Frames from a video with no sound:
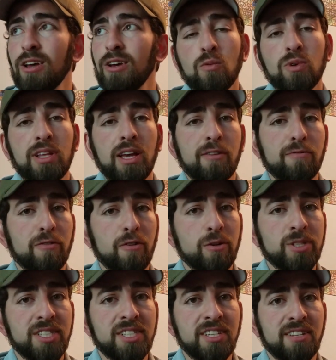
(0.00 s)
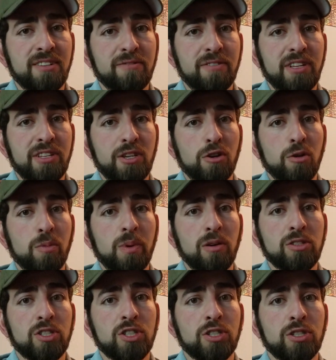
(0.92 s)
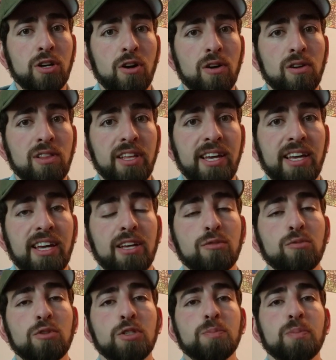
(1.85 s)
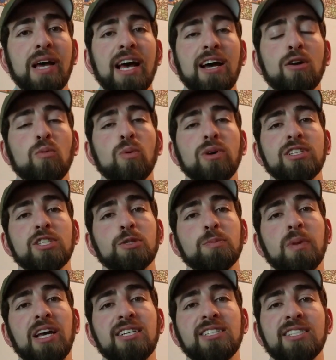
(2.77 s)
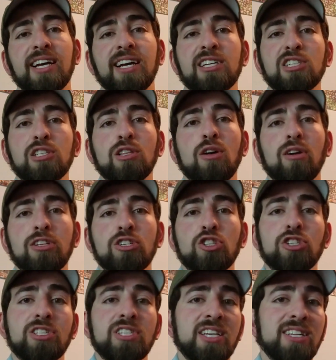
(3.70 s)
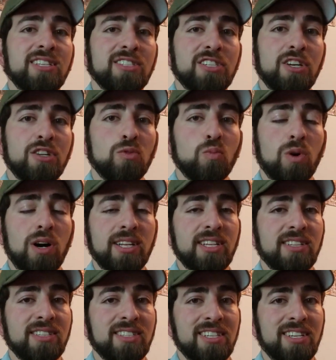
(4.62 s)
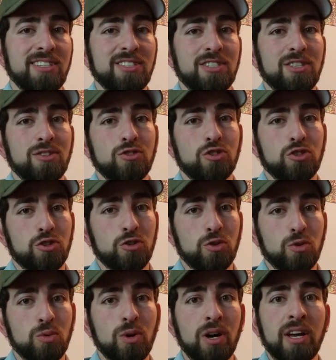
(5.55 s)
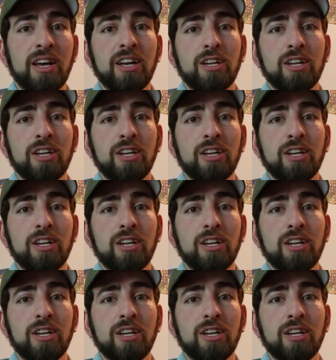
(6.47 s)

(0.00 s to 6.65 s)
When I first did a video about Starlink, it was back when SpaceX launched Tintin 1 and Tintin 2,